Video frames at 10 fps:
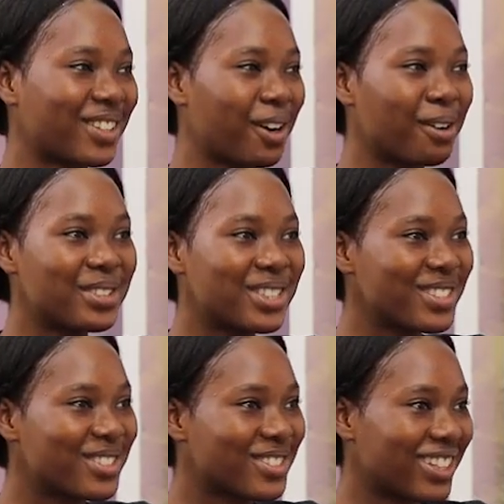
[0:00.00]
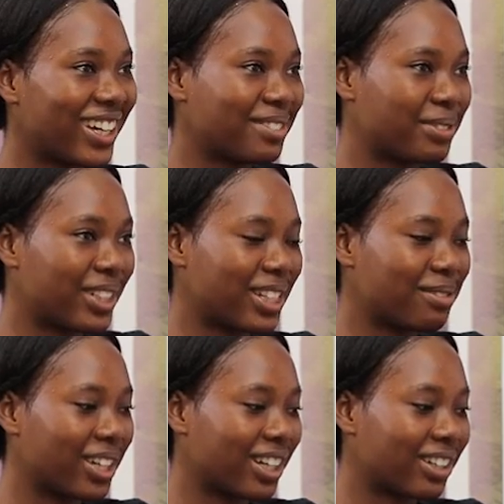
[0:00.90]
committing suicide
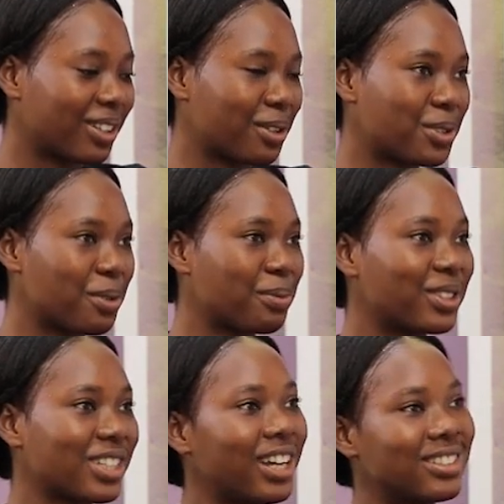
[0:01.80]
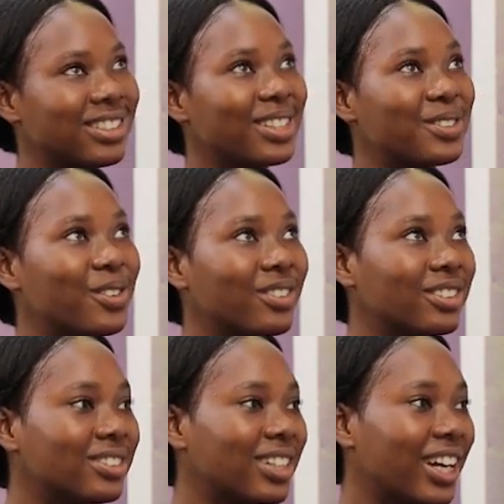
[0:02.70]
became like an option, but I said no,
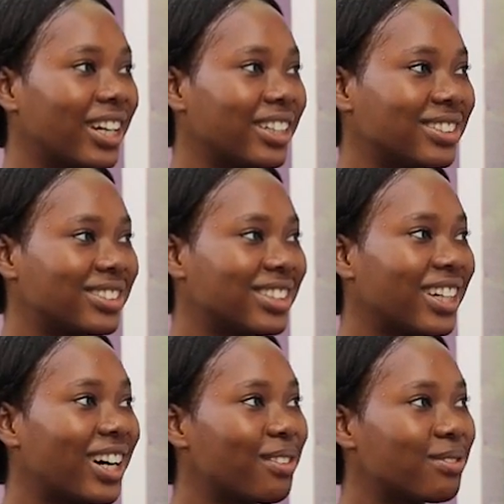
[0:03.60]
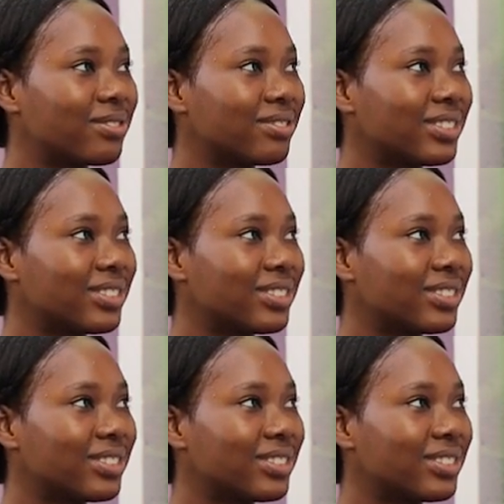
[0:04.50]
I still have